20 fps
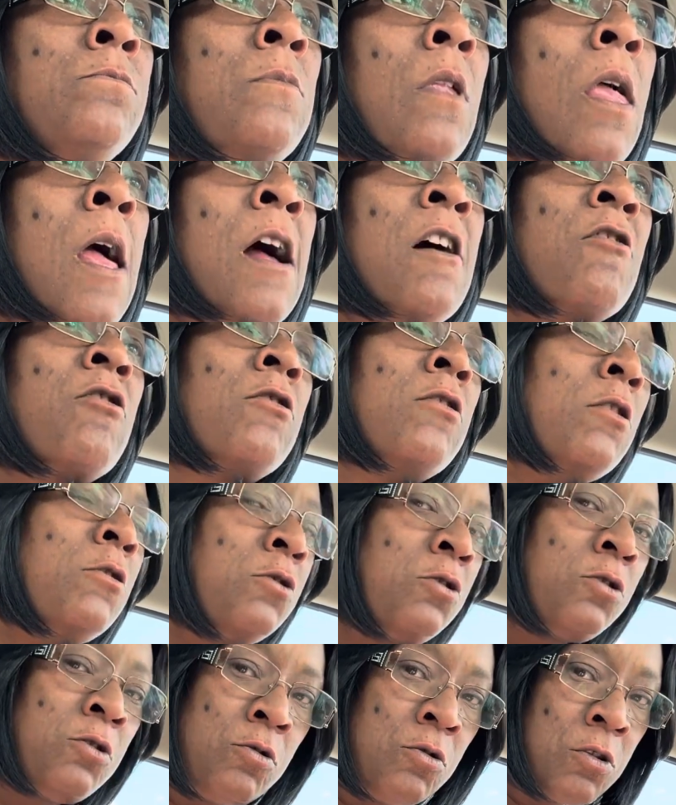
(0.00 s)
as close
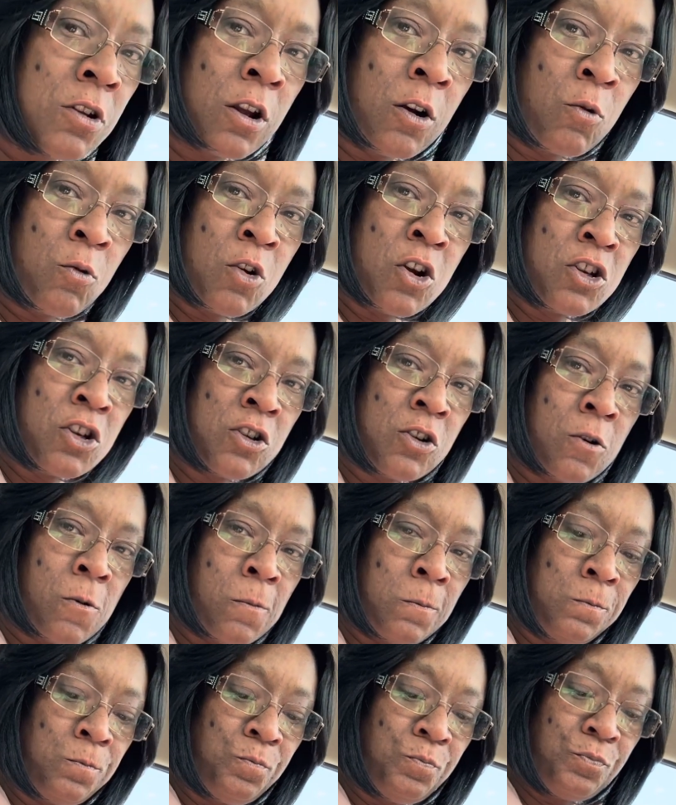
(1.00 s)
to the original
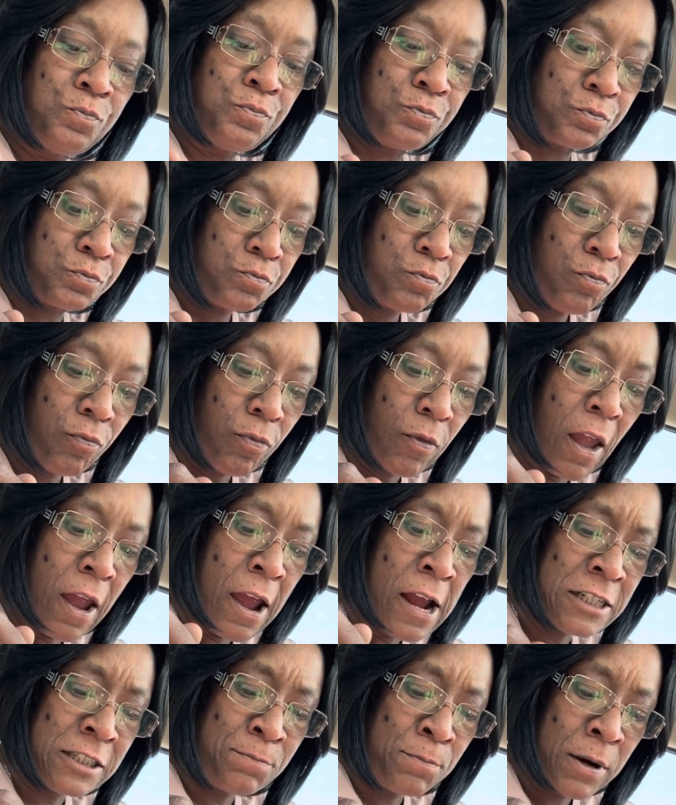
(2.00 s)

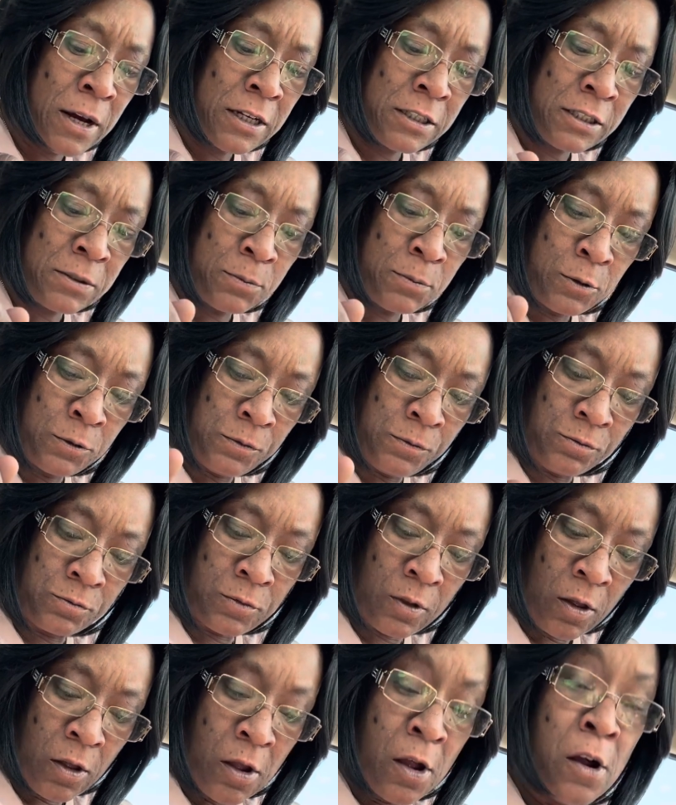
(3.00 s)
as possible.
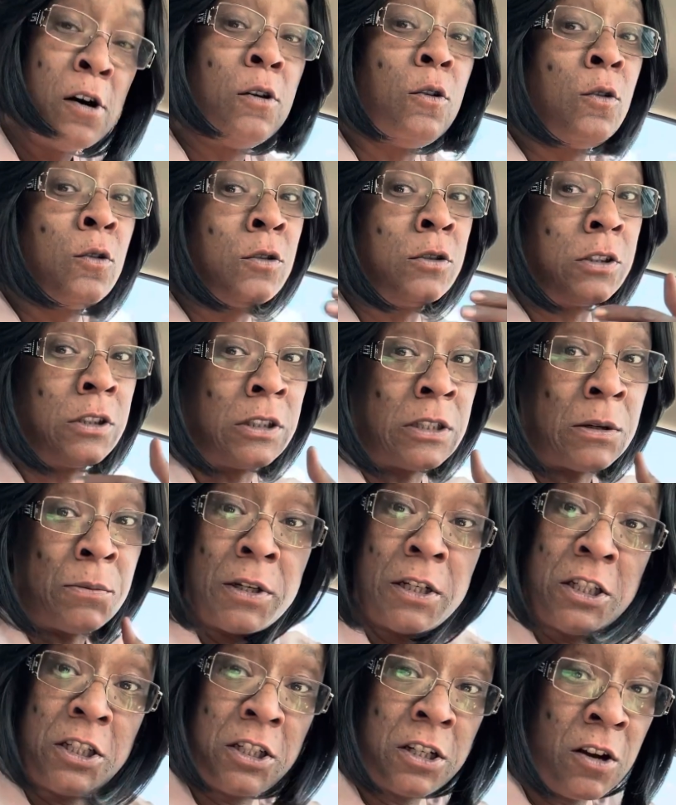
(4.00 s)
Or some of
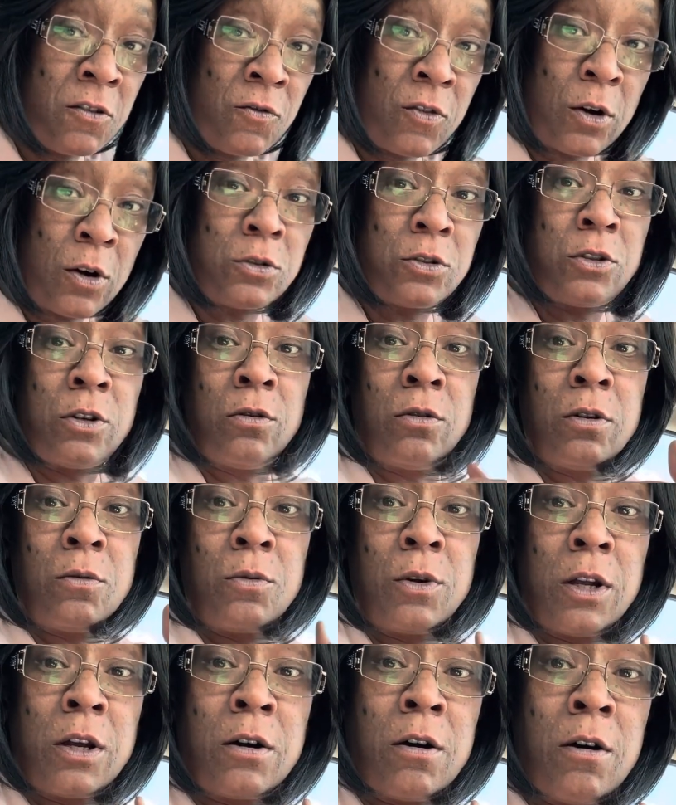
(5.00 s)
these young folks do what
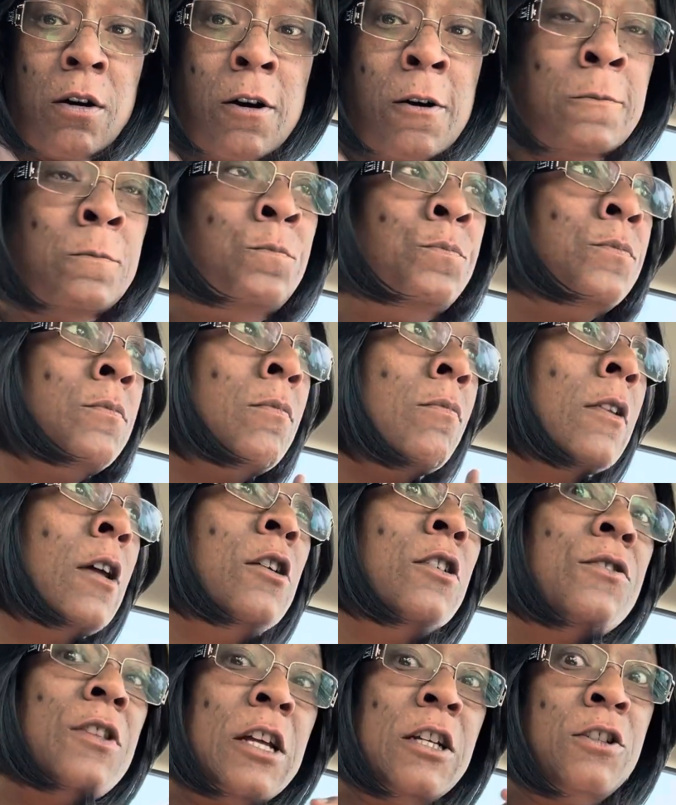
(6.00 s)
we call,
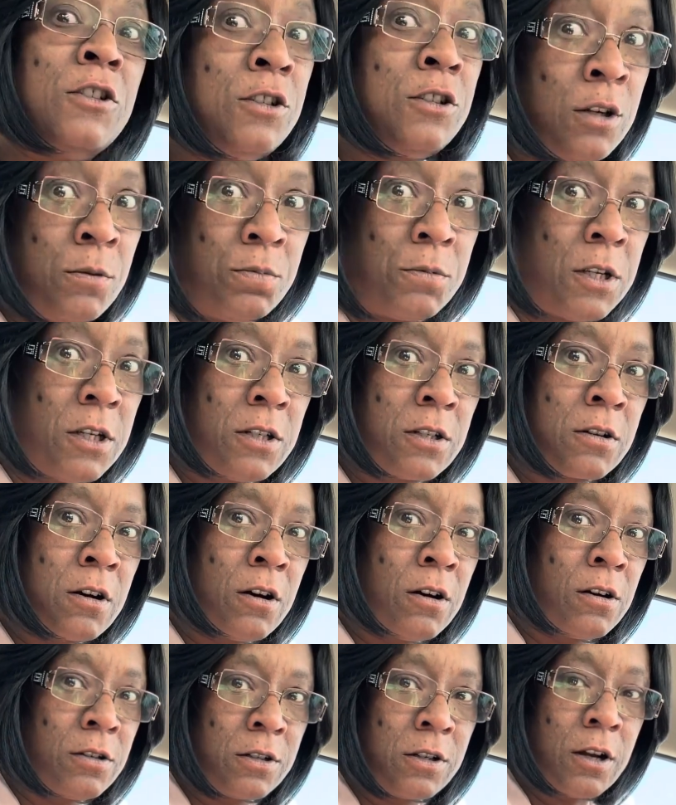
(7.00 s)
they soup these
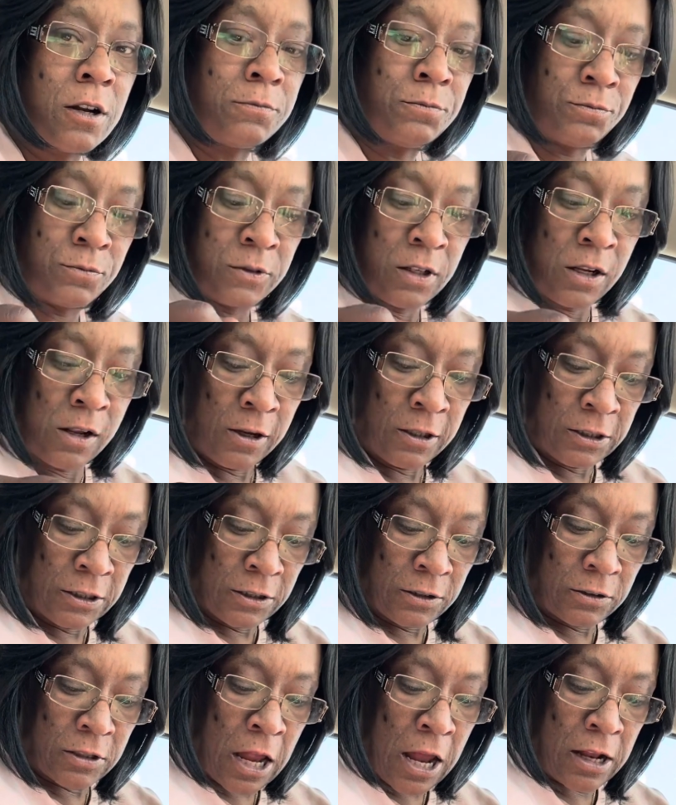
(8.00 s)
cars up.
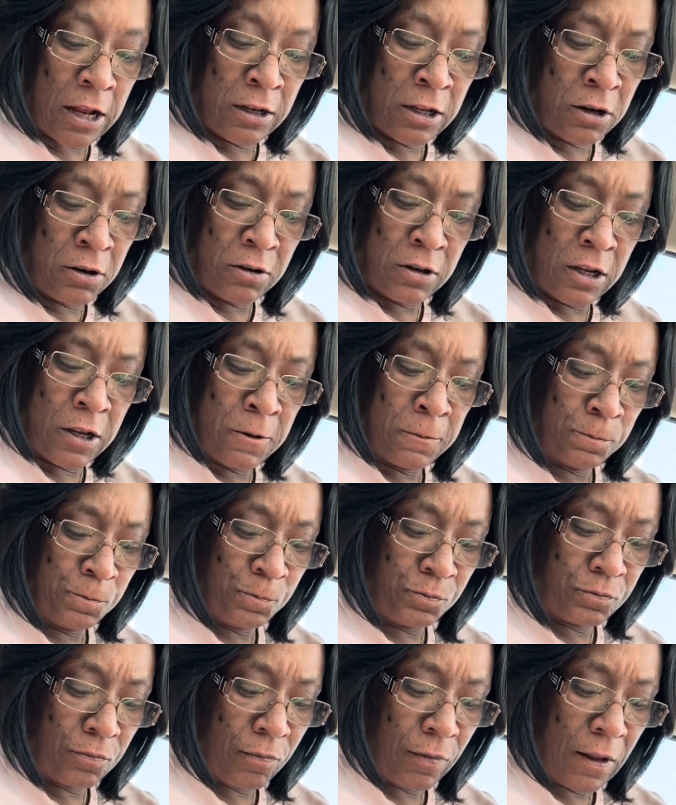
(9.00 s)
Like literally,
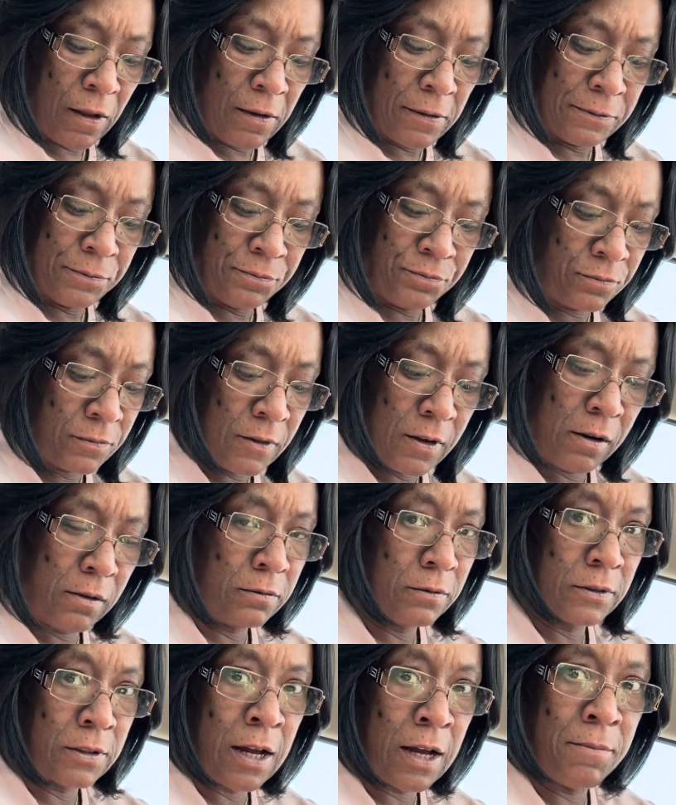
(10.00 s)

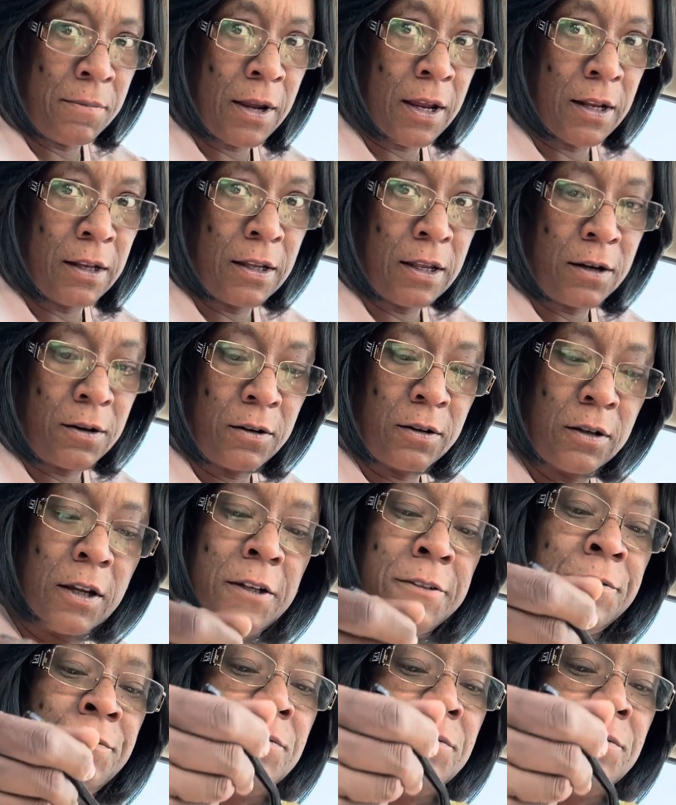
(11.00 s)
I mean literally.